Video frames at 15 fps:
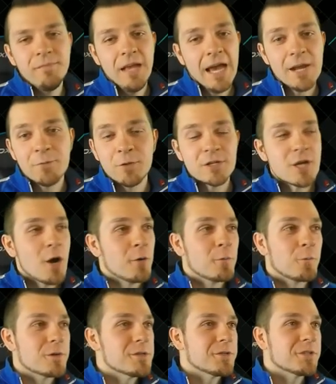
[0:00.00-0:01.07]
And if we
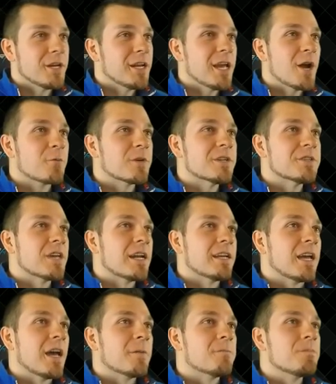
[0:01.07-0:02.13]
don't, we're just going to get reset again.